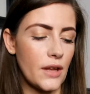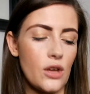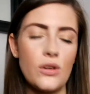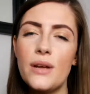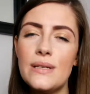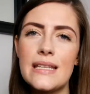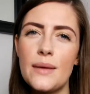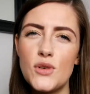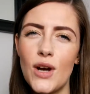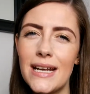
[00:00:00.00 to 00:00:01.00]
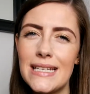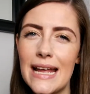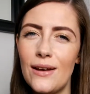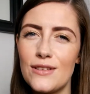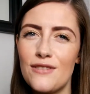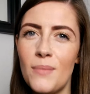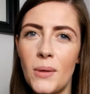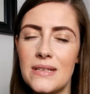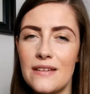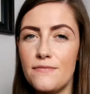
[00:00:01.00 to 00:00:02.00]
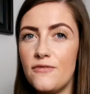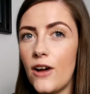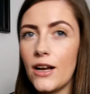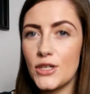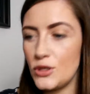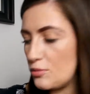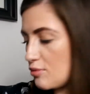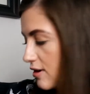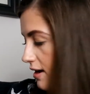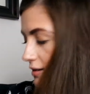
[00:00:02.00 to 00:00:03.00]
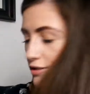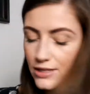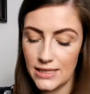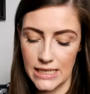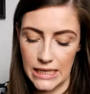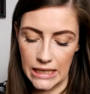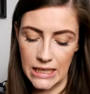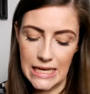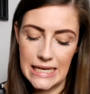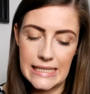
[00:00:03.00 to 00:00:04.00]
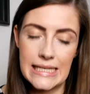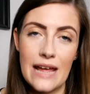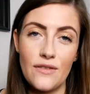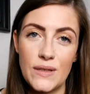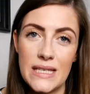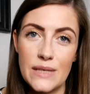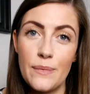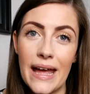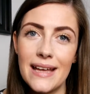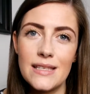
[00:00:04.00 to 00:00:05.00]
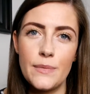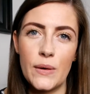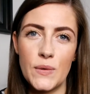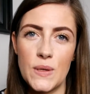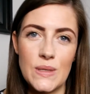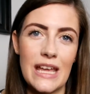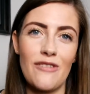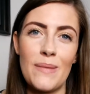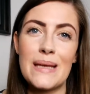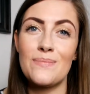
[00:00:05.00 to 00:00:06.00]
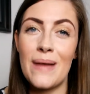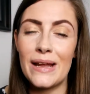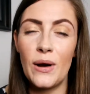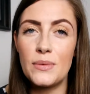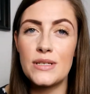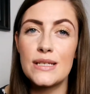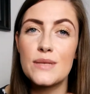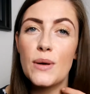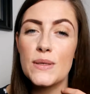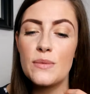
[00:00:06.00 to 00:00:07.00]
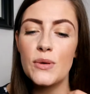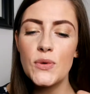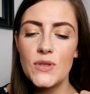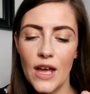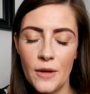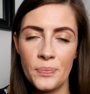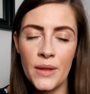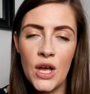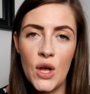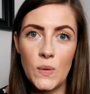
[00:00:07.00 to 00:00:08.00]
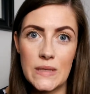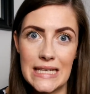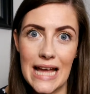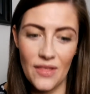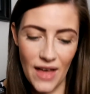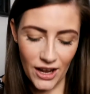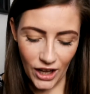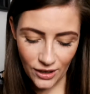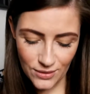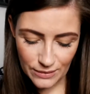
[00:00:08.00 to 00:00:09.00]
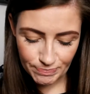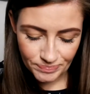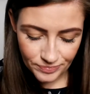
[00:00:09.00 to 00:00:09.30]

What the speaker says: You'll notice that I'm trying to take lots of multifunctional products just to save on space, but also to give me as many options as possible. So we'll see how that goes.